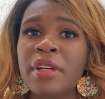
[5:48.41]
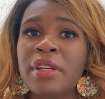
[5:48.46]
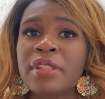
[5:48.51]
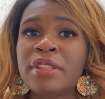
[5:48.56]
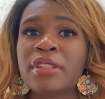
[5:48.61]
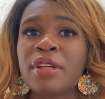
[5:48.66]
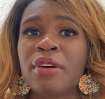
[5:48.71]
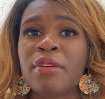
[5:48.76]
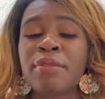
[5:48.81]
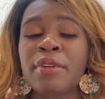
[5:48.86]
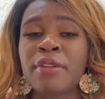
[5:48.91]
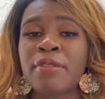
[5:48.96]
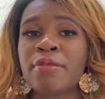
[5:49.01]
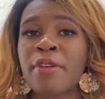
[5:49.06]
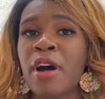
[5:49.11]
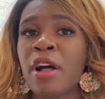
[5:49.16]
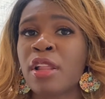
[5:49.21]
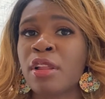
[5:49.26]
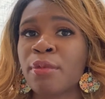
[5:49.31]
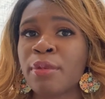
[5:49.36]
So if you're
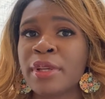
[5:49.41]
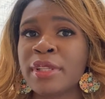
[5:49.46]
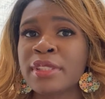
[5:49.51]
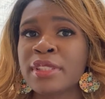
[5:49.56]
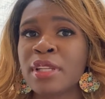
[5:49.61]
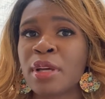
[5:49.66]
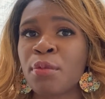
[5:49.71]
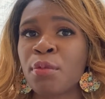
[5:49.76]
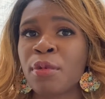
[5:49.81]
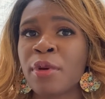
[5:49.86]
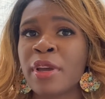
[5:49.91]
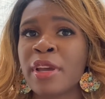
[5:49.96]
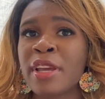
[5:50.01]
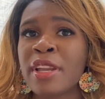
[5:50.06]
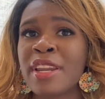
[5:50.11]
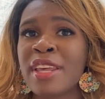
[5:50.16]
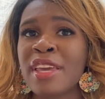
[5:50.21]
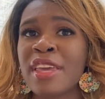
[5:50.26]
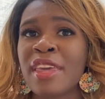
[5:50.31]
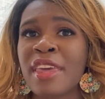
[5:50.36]
following
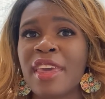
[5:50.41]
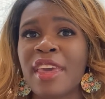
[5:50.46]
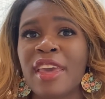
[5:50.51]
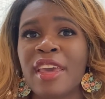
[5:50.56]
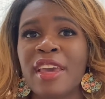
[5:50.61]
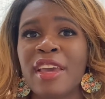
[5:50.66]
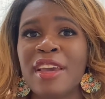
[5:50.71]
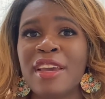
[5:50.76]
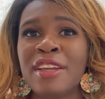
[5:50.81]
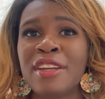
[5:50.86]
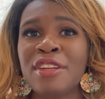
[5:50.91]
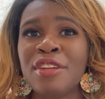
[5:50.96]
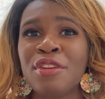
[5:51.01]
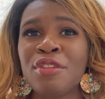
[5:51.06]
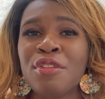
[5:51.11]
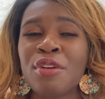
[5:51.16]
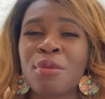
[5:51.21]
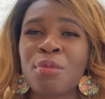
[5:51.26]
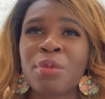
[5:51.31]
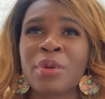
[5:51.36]
someone and you
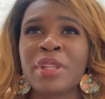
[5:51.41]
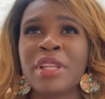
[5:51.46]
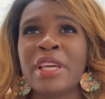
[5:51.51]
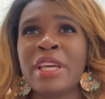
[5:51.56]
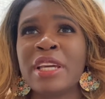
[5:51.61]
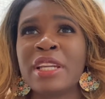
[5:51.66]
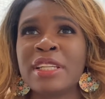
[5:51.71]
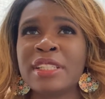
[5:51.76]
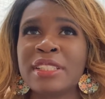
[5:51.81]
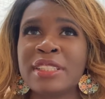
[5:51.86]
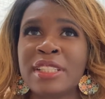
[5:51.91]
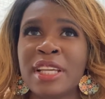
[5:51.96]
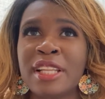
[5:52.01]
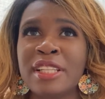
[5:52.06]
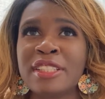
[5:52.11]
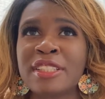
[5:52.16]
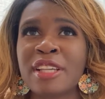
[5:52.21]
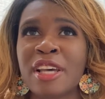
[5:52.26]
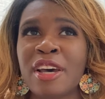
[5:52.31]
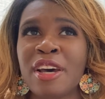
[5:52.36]
don't really get a
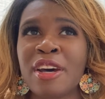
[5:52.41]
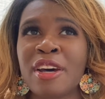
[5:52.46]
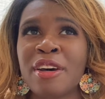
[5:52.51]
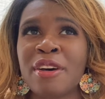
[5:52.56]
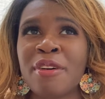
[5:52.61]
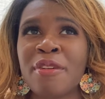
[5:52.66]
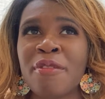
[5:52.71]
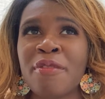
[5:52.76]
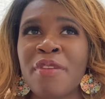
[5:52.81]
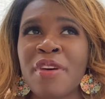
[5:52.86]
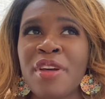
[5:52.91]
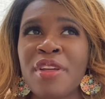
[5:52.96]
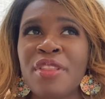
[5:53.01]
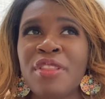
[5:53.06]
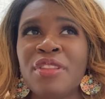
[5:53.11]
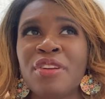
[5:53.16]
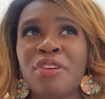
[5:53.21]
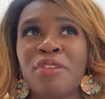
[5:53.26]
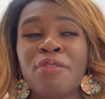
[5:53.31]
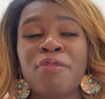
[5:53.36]
sense of
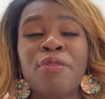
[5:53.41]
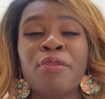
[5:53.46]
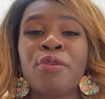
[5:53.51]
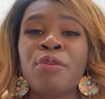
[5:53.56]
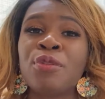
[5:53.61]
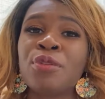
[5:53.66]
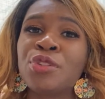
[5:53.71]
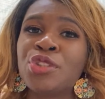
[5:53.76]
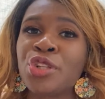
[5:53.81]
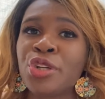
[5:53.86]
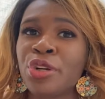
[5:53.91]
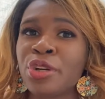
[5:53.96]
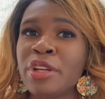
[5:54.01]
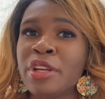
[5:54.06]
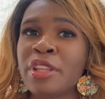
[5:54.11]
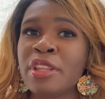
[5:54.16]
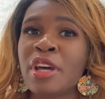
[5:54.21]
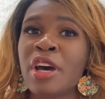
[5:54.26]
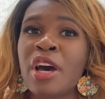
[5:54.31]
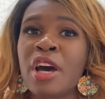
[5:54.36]
their full
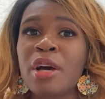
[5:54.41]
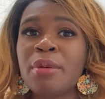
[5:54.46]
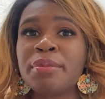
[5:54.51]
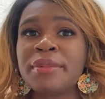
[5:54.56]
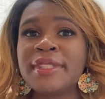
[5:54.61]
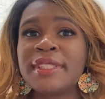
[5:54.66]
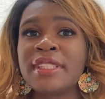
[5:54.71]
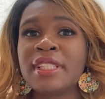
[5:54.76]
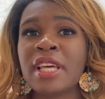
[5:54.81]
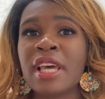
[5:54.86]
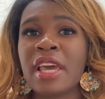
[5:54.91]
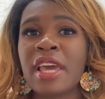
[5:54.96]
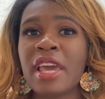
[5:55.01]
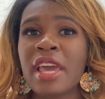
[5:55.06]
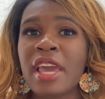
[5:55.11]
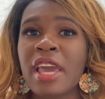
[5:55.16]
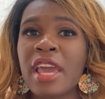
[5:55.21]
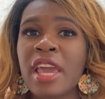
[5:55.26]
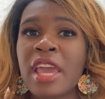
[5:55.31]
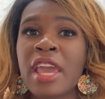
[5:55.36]
journey, the ups
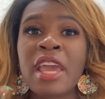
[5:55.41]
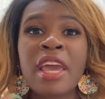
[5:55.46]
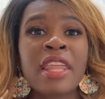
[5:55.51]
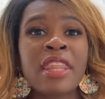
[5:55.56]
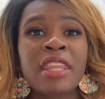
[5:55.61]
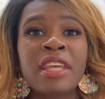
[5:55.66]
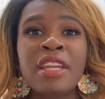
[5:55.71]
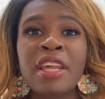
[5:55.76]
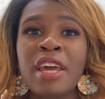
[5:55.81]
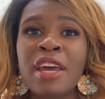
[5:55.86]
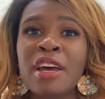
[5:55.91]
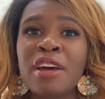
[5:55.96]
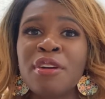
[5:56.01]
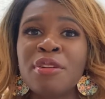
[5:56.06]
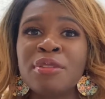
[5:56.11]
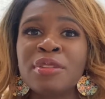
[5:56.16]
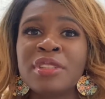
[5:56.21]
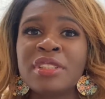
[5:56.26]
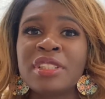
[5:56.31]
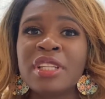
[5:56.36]
and the
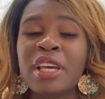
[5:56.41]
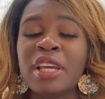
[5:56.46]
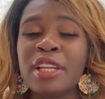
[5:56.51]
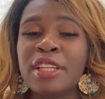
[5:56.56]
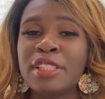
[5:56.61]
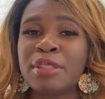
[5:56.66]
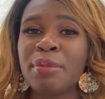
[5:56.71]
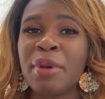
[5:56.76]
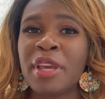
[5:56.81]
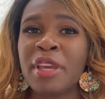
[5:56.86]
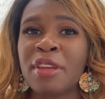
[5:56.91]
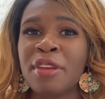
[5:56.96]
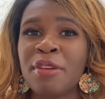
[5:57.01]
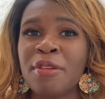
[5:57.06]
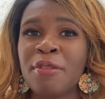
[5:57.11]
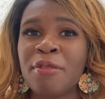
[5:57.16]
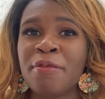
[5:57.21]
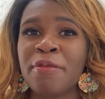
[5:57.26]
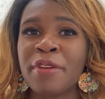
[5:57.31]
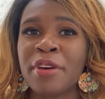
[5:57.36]
downs, and it's making
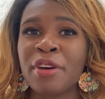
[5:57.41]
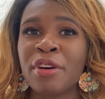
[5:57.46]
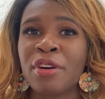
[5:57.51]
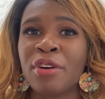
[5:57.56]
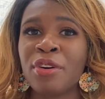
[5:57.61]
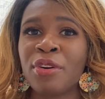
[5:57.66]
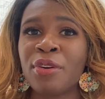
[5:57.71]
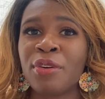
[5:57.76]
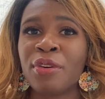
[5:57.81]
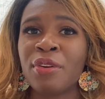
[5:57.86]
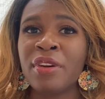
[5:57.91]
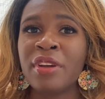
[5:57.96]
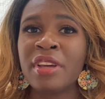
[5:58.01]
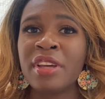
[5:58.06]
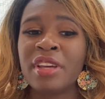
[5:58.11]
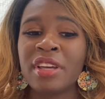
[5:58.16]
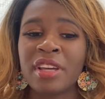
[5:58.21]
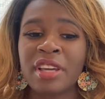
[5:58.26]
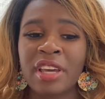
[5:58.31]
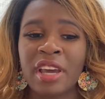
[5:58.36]
you feel
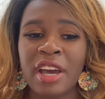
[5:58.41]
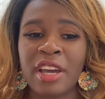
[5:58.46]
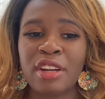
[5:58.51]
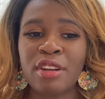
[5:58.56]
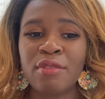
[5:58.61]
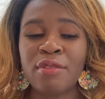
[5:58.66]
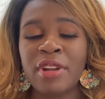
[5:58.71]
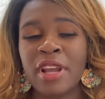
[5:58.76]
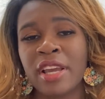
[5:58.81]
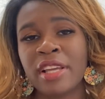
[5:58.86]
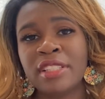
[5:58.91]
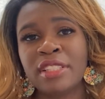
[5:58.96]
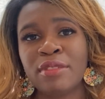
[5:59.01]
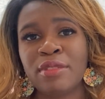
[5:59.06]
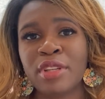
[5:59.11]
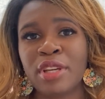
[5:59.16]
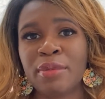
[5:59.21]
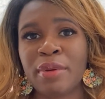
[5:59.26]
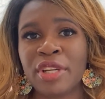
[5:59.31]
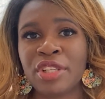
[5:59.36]
kind of
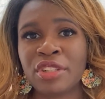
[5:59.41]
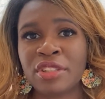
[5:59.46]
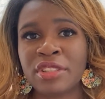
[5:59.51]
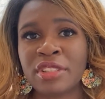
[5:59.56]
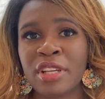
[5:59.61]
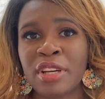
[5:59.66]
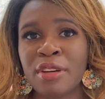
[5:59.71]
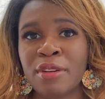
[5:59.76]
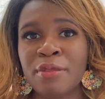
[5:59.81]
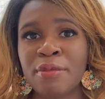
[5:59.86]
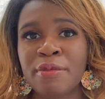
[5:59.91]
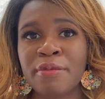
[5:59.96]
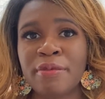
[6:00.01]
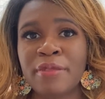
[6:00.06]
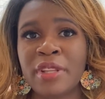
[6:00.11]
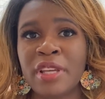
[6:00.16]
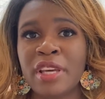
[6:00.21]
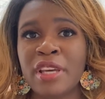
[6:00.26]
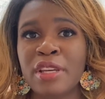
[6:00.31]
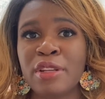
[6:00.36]
negatively about yourself,
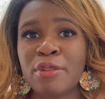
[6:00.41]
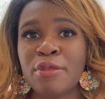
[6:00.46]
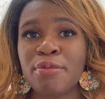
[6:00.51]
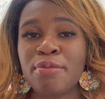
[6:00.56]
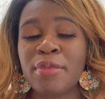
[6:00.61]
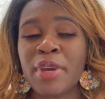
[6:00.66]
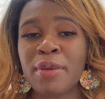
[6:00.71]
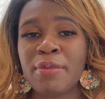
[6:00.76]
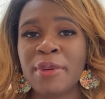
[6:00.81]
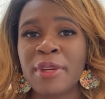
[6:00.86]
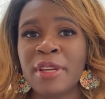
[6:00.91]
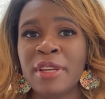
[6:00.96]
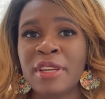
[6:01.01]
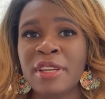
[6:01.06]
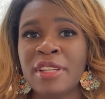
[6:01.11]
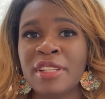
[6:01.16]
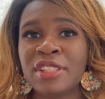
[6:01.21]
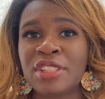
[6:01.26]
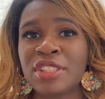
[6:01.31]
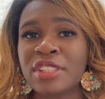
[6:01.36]
then
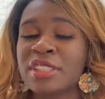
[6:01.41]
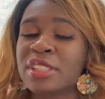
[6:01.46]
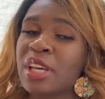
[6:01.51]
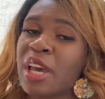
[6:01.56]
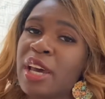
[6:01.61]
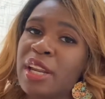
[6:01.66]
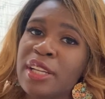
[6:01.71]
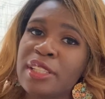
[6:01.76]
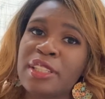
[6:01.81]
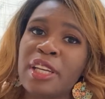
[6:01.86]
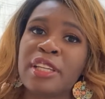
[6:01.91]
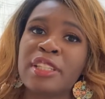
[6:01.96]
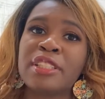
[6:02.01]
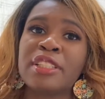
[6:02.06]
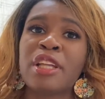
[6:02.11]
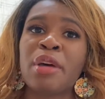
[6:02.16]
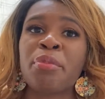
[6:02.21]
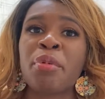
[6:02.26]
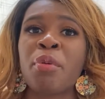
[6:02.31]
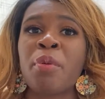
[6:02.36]
maybe just kind of take a
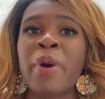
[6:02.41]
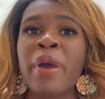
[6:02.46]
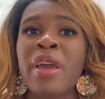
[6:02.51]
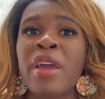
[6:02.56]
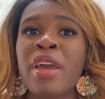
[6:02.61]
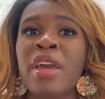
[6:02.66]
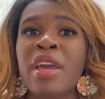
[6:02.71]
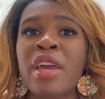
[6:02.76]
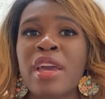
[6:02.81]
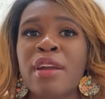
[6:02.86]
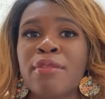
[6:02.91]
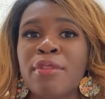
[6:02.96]
step away and